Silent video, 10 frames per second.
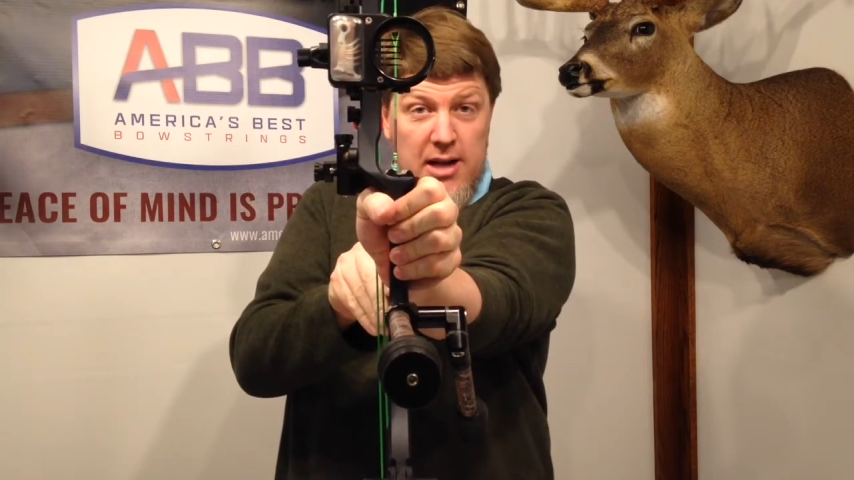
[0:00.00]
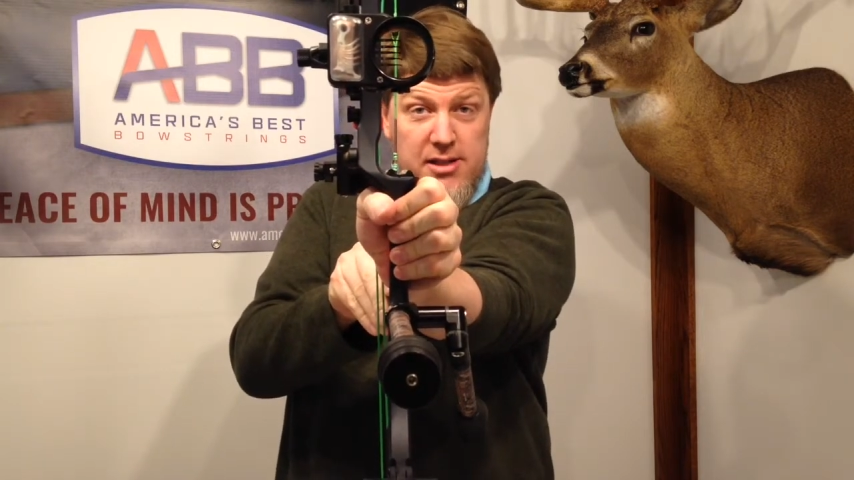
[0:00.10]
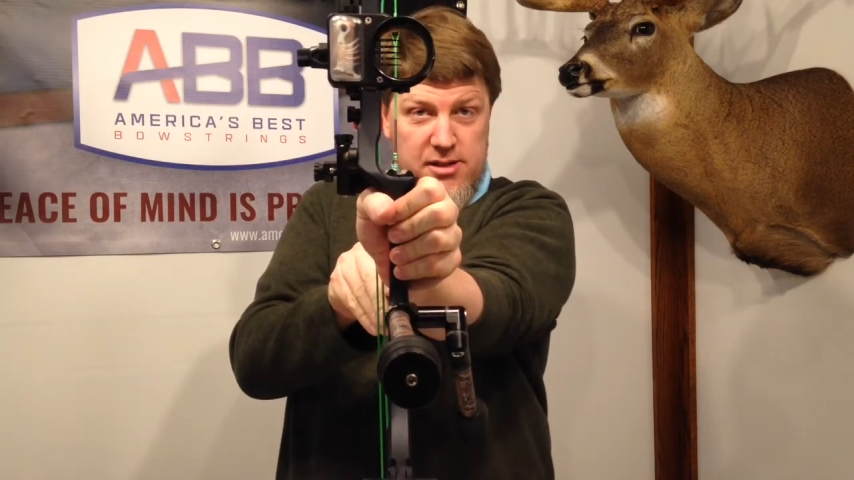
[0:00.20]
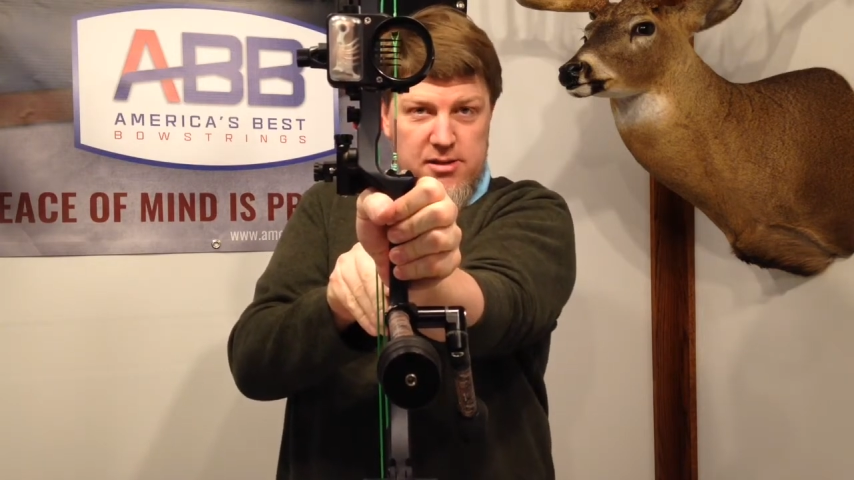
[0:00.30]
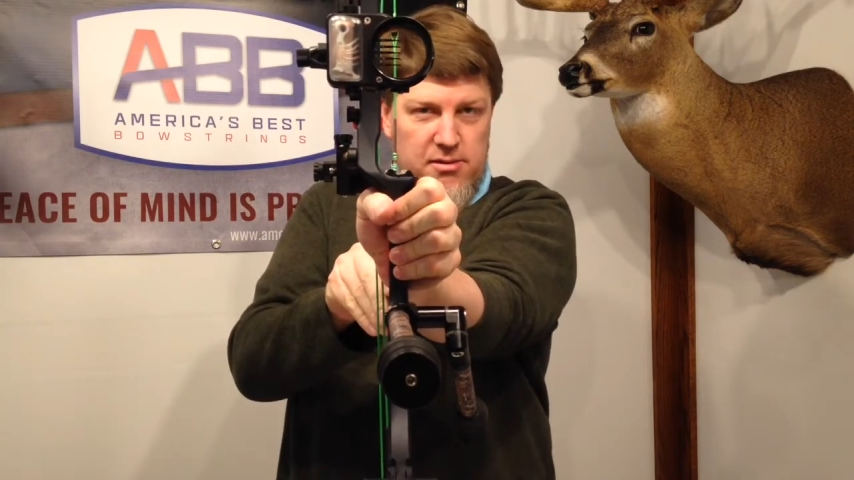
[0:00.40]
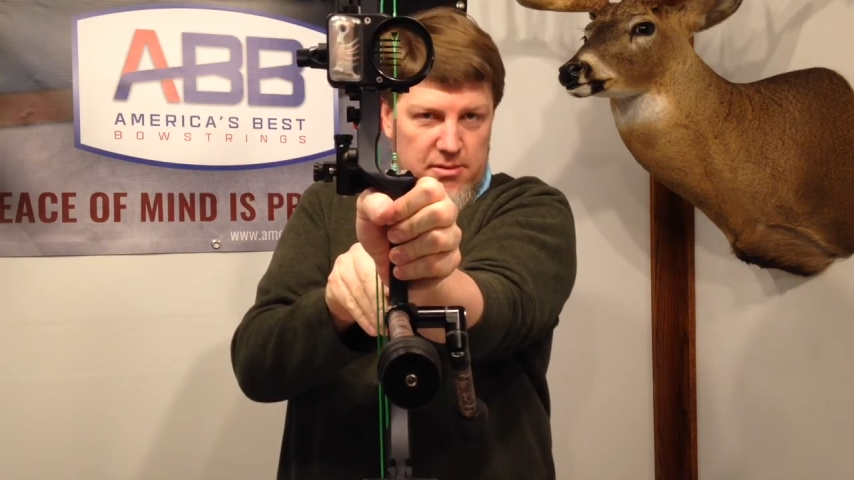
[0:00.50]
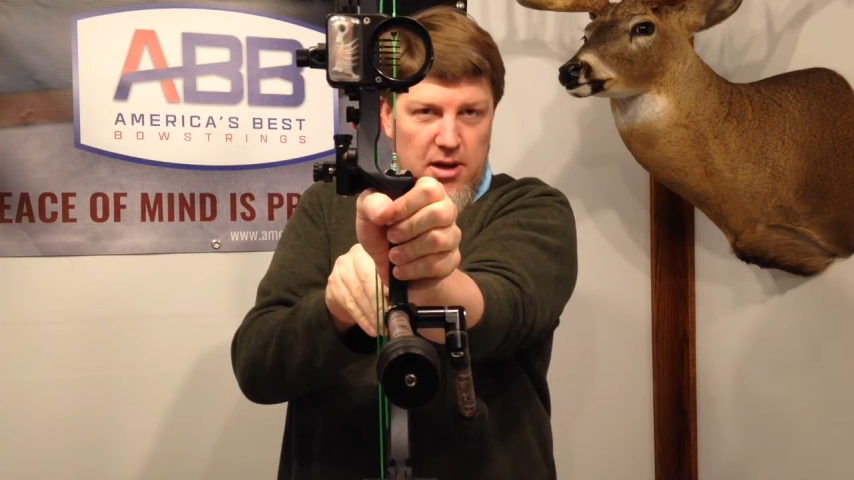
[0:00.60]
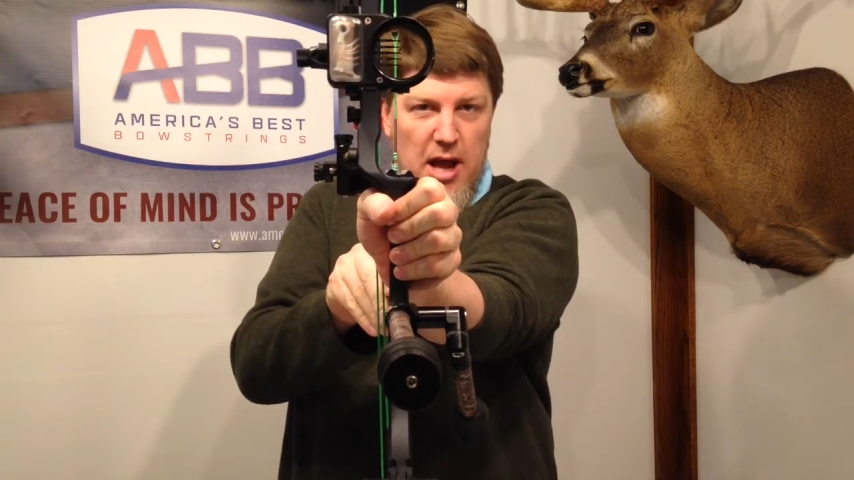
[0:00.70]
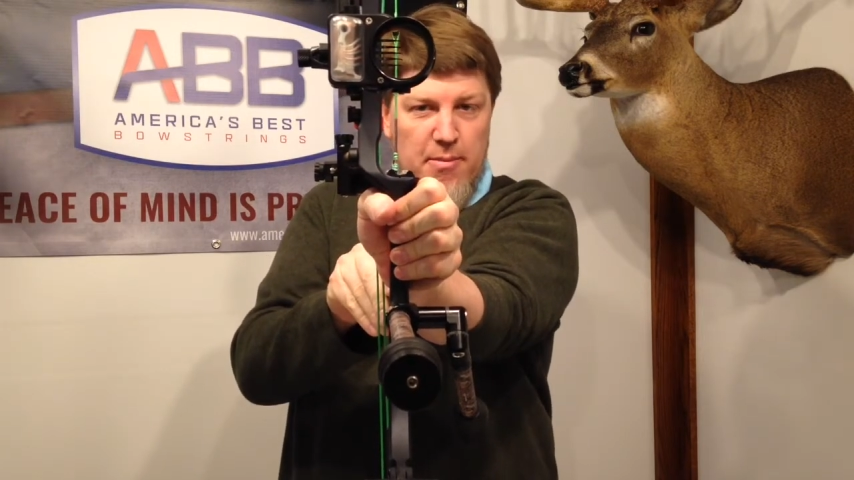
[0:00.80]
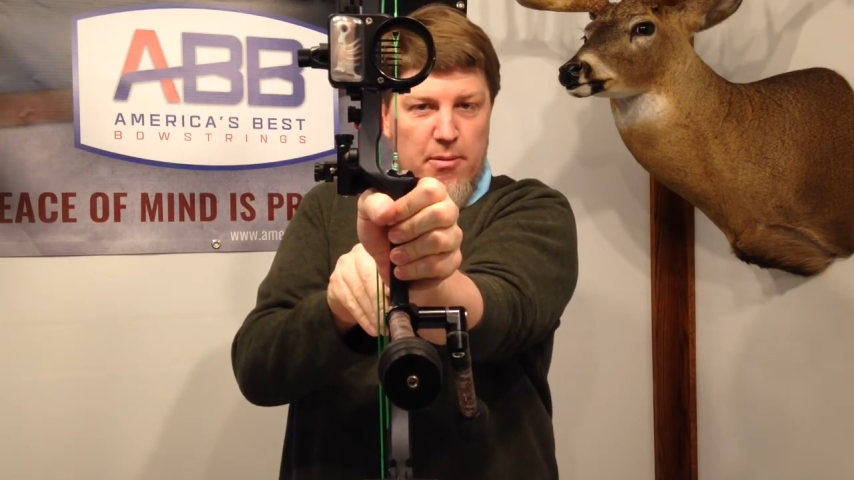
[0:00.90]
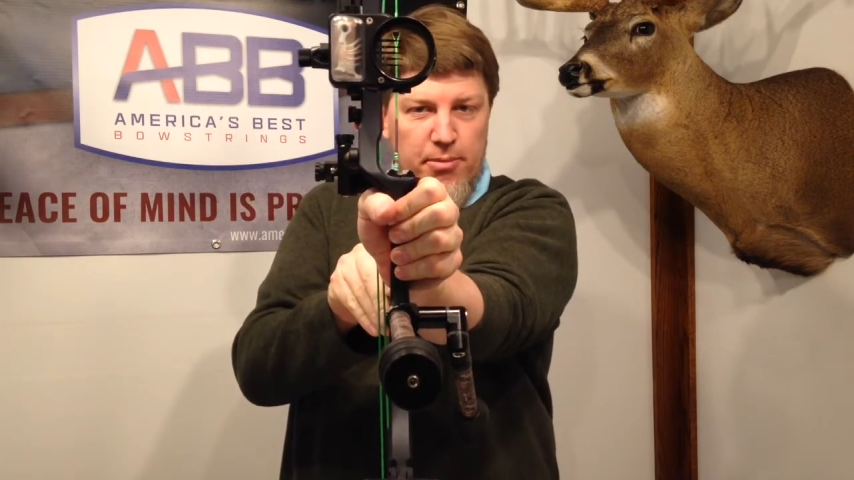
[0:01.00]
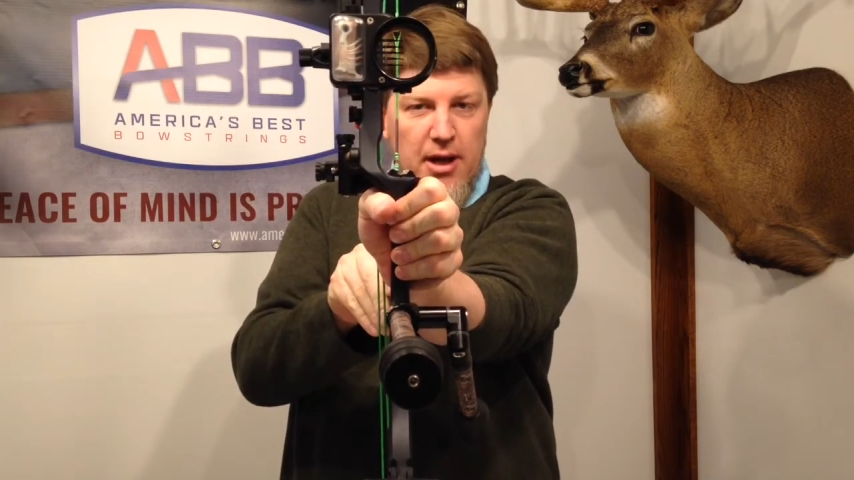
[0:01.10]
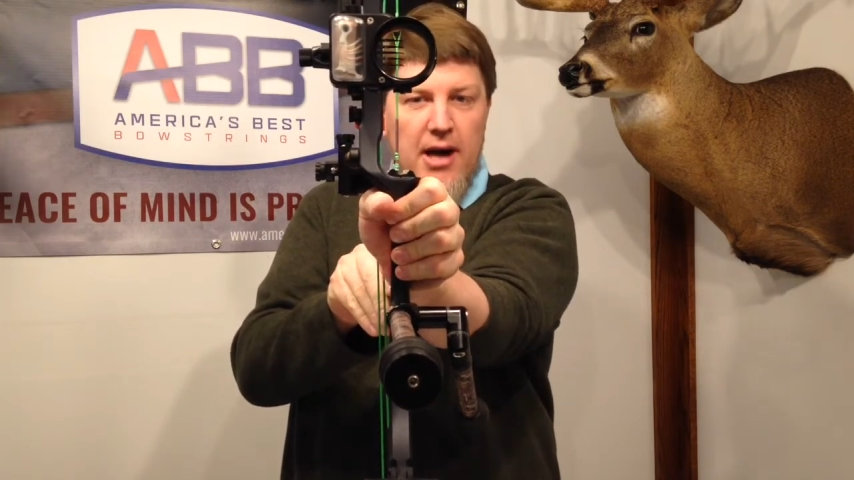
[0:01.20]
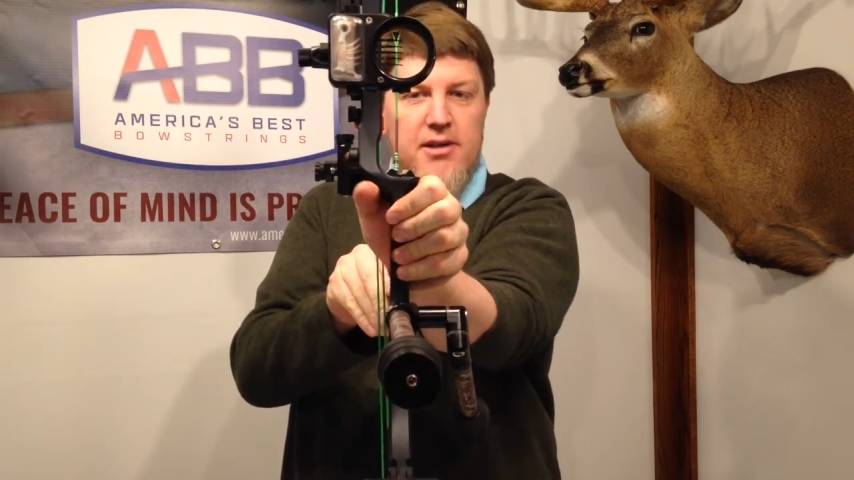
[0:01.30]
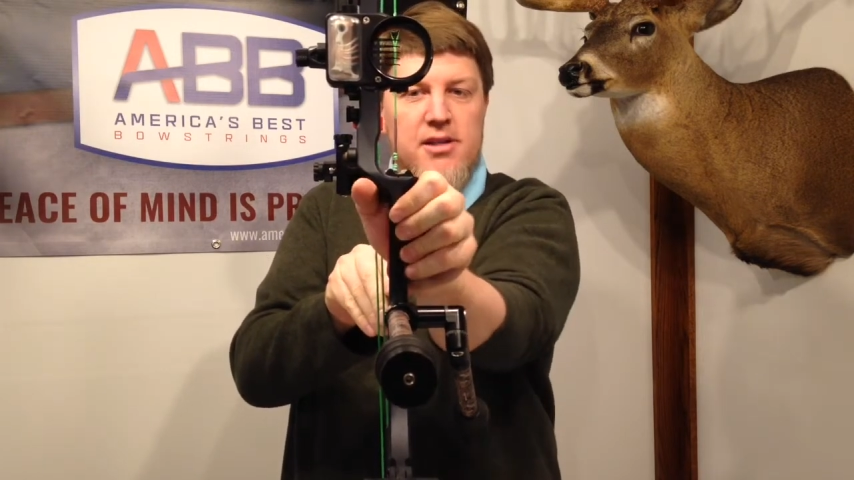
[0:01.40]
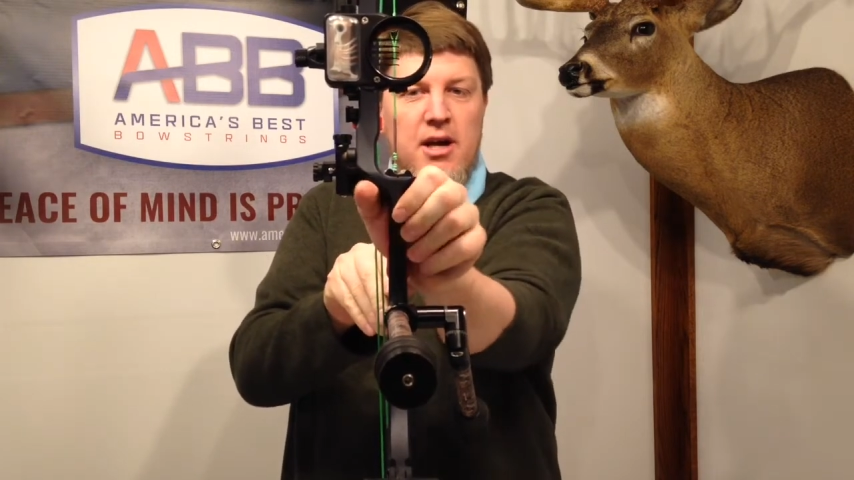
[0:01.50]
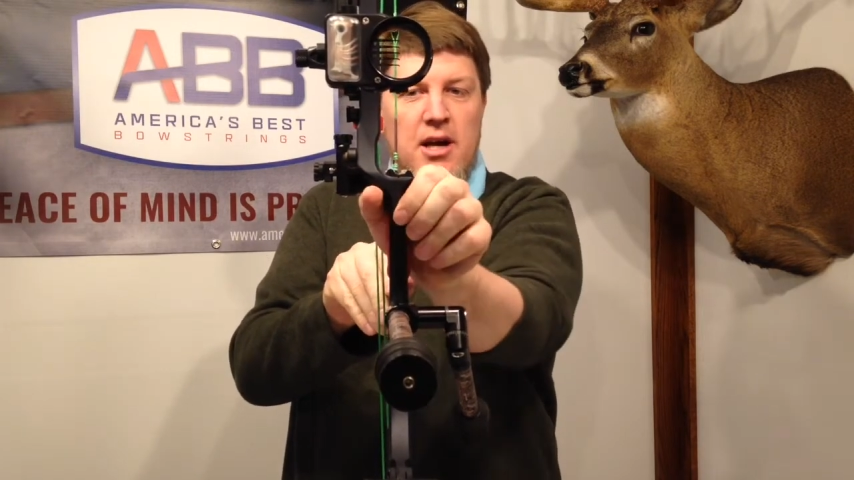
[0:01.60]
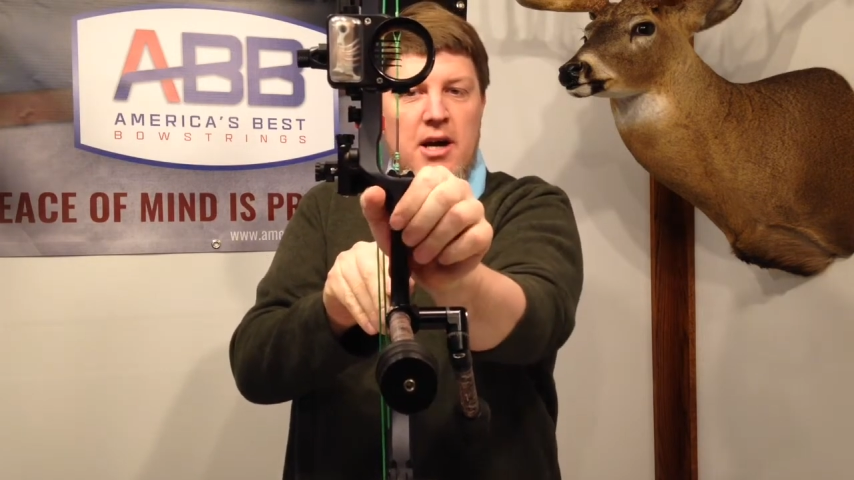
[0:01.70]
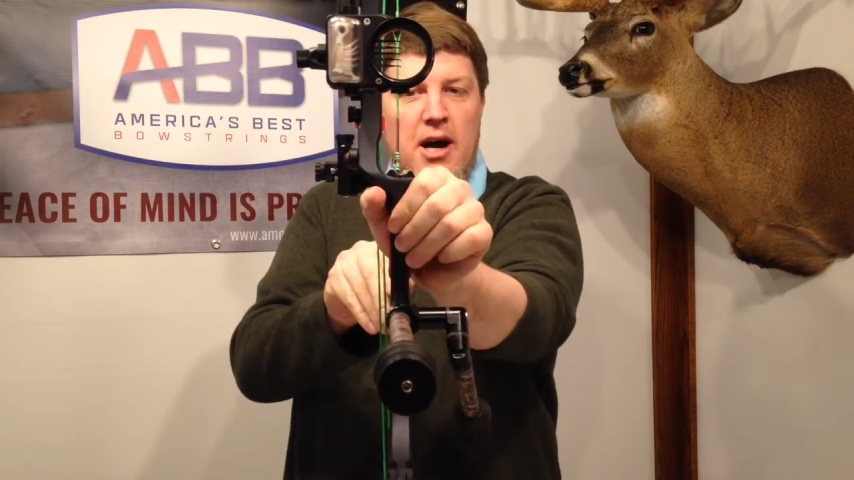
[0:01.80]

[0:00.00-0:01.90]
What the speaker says: as the name implies.